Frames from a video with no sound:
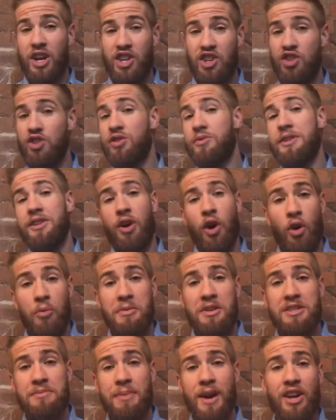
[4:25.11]
issues in the home
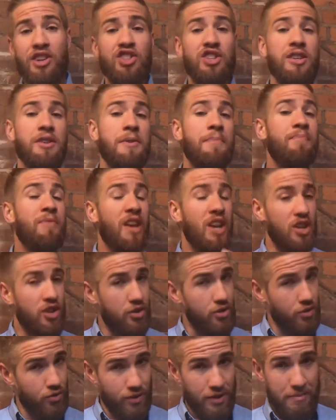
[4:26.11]
inspection,
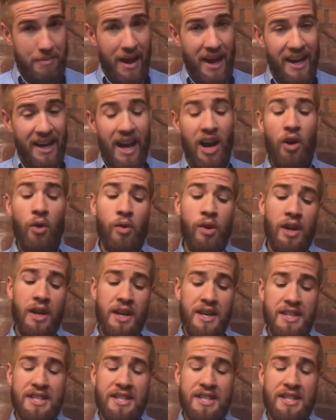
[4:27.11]
you can back out.